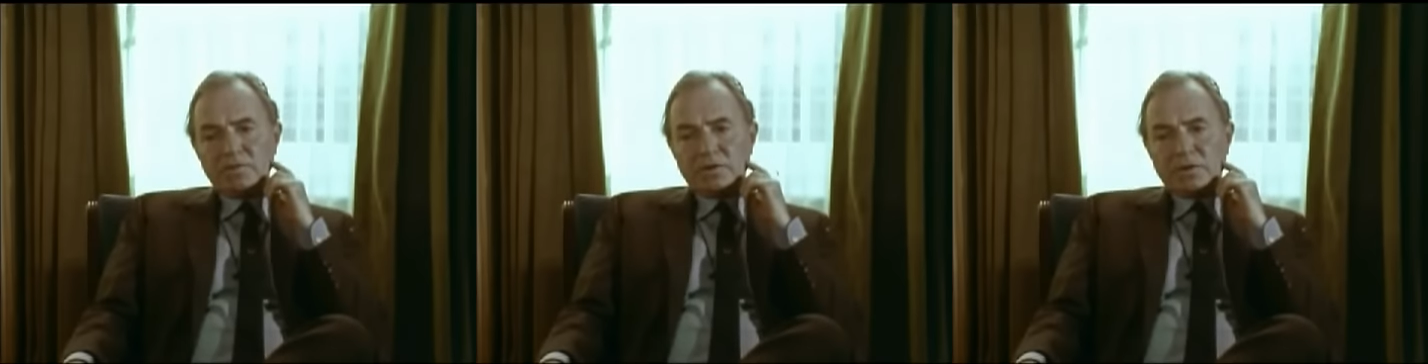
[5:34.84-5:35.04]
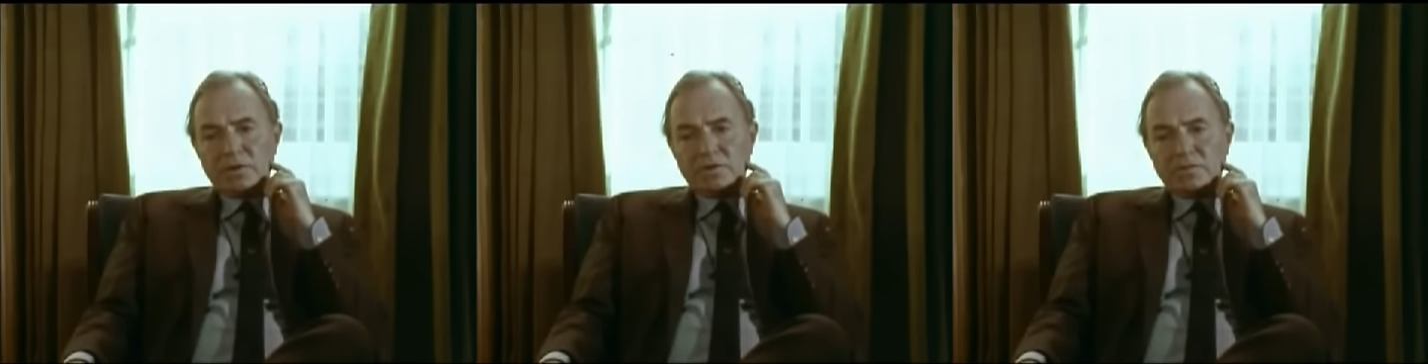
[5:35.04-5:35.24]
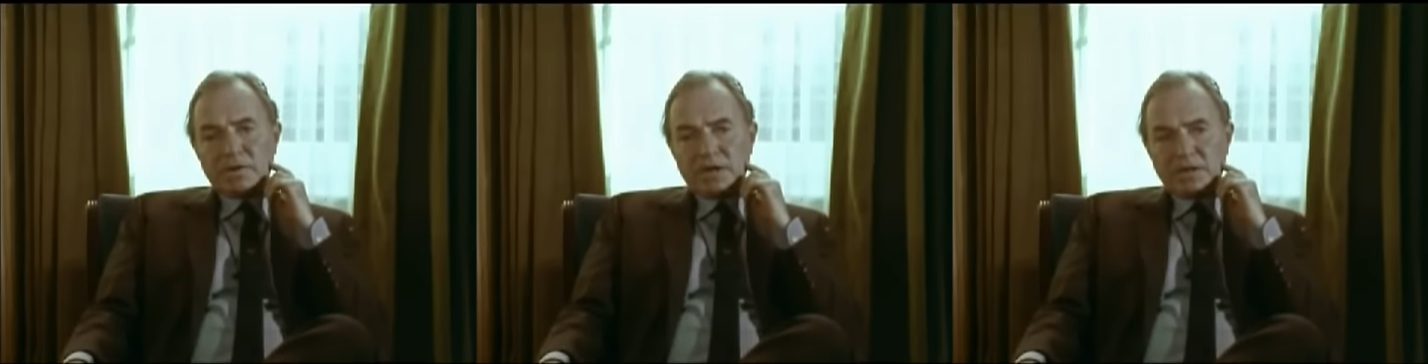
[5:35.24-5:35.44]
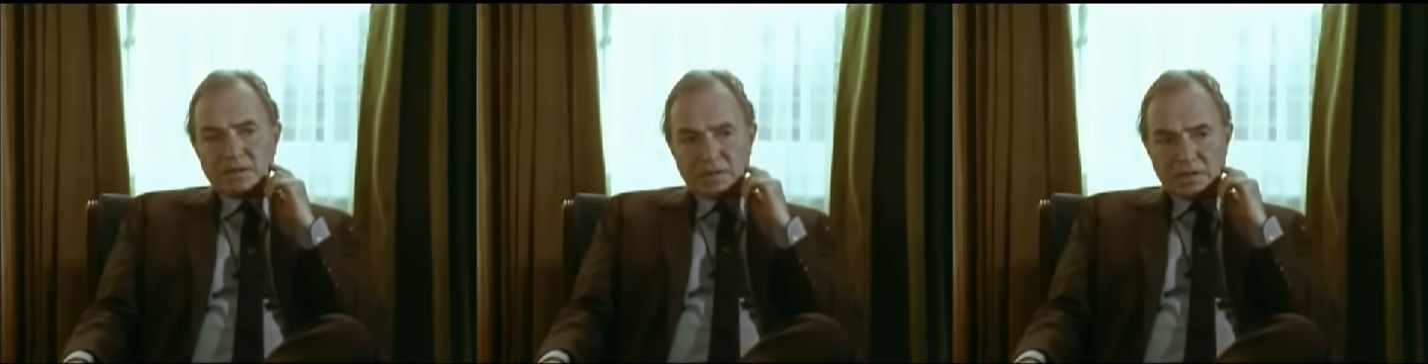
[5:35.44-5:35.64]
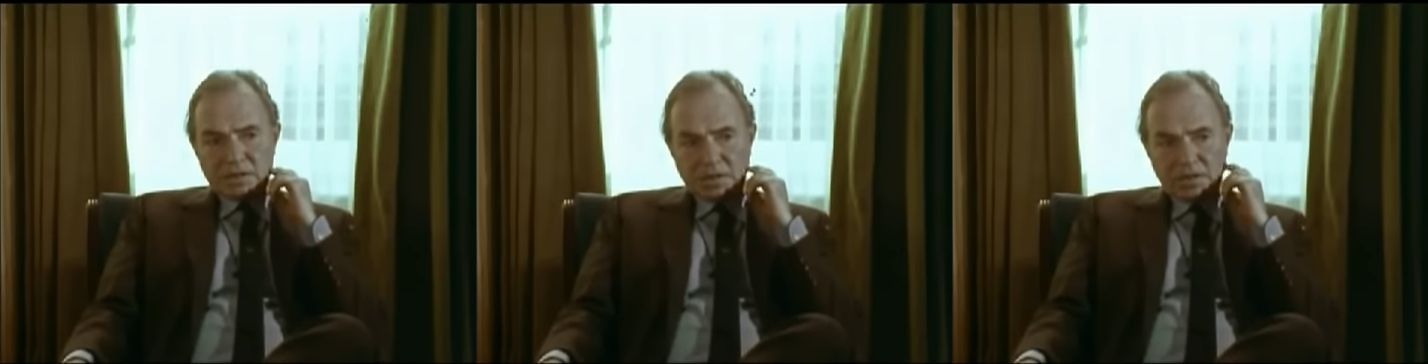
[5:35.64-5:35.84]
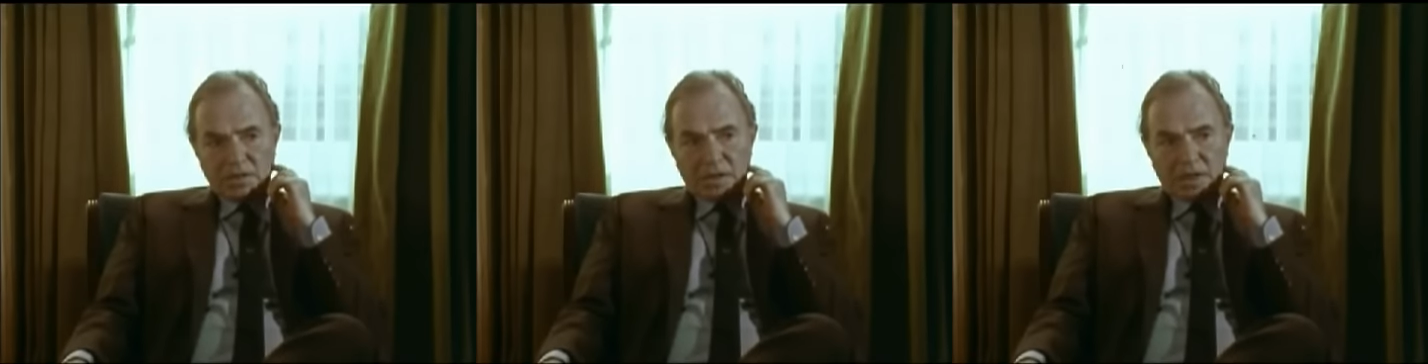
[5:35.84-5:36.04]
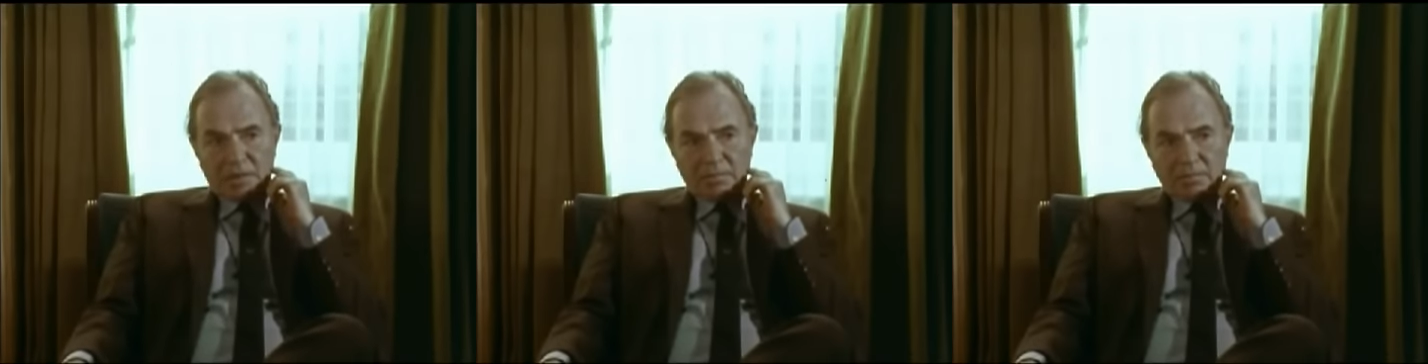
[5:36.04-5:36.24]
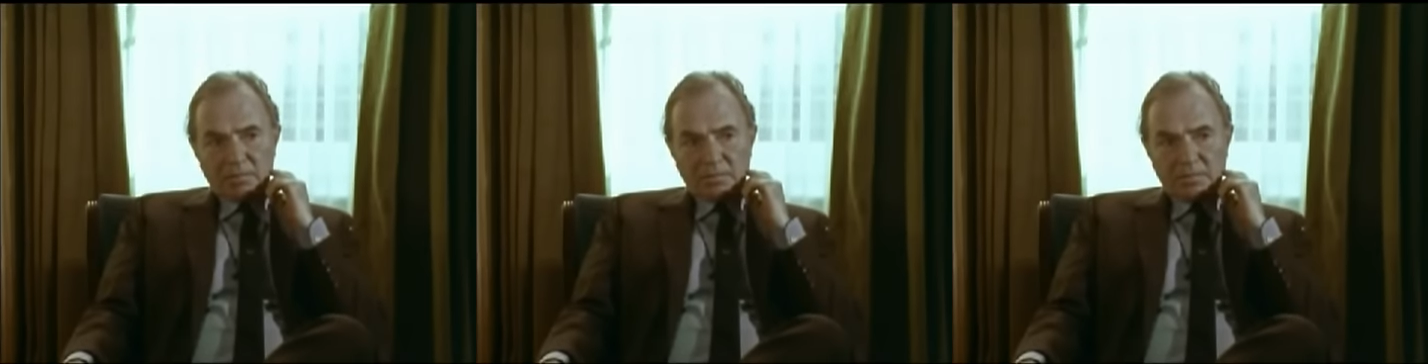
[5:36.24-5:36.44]
directors at the
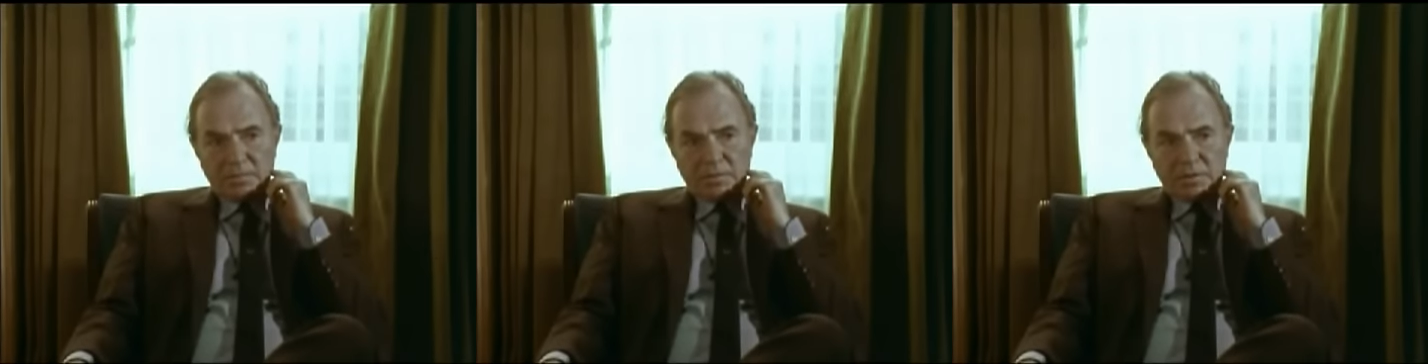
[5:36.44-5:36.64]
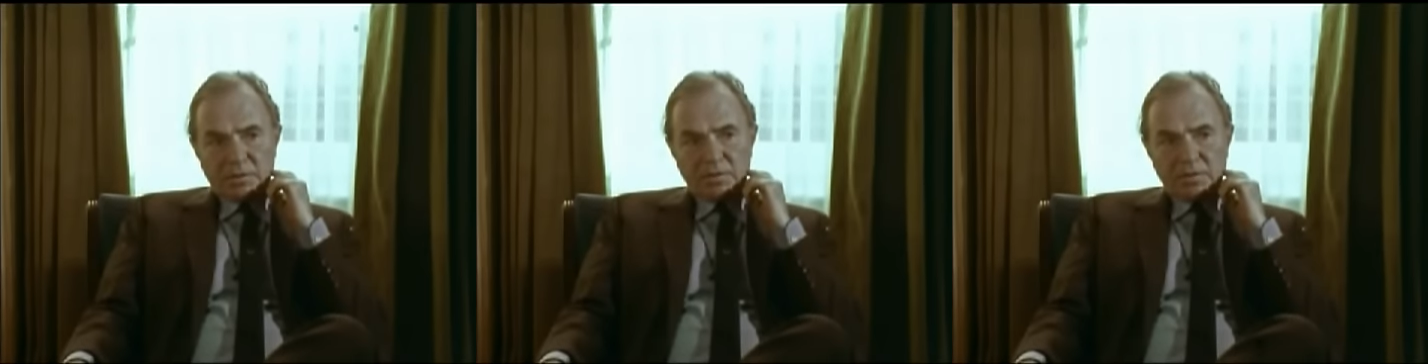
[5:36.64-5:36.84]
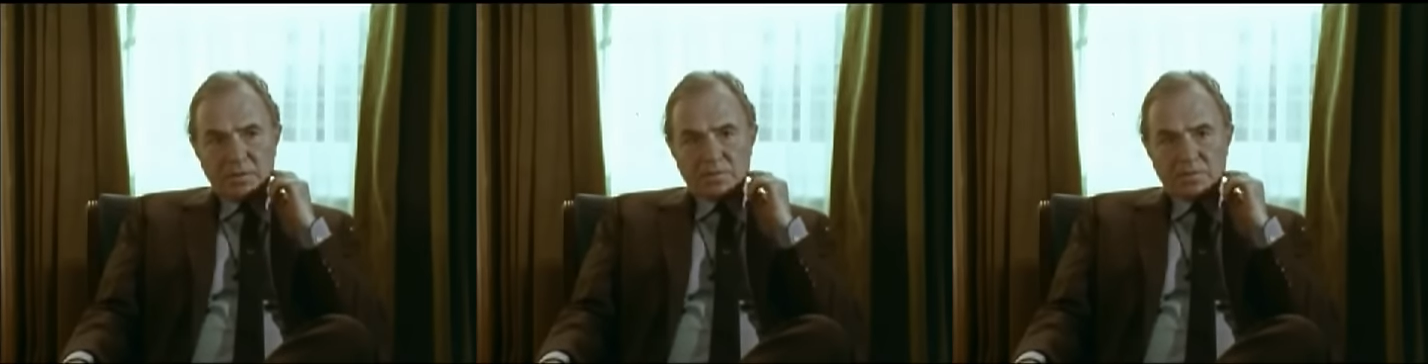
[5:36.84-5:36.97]
time. It was